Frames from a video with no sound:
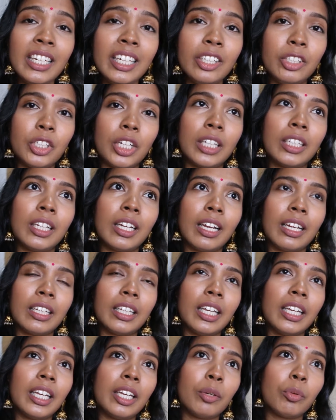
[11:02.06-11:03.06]
each other, I
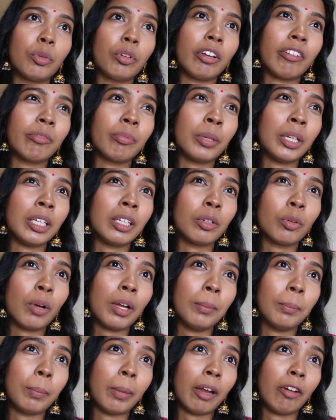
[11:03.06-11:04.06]
think it would have been
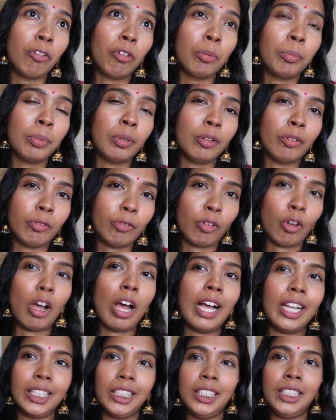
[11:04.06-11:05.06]
quite bearable for
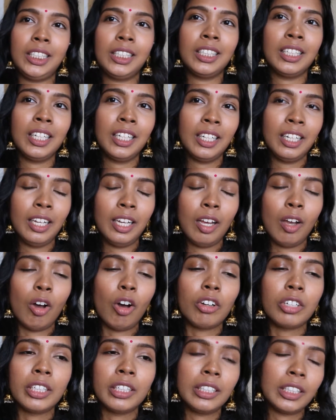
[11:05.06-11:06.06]
us
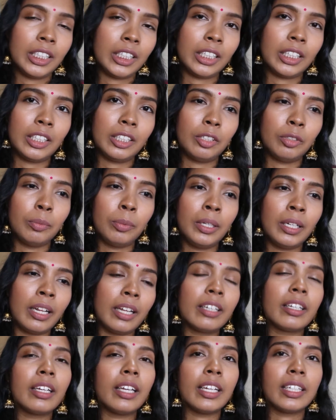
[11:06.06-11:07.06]
audiences to be
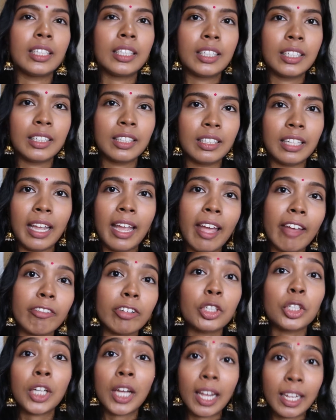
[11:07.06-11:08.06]
like, yes, they have a
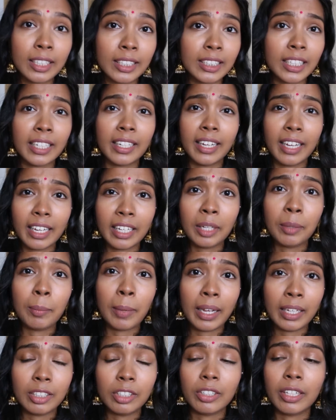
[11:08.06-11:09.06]
chance at getting
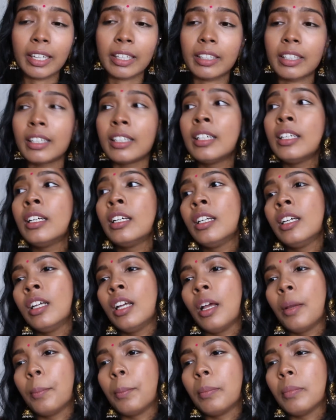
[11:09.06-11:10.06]
back together.
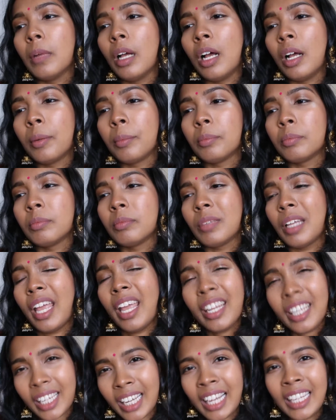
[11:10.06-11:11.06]
And
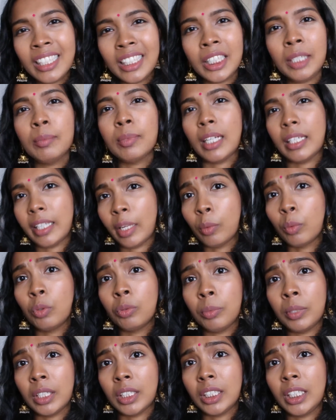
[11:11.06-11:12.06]
it kind of seems like there
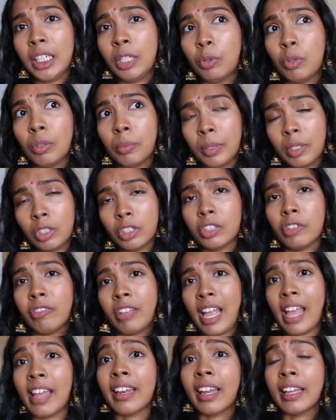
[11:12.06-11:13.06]
won't be a sequel because of
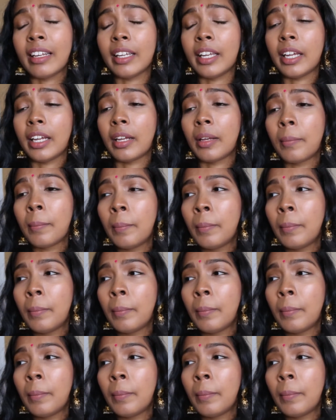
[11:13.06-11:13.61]
that ending.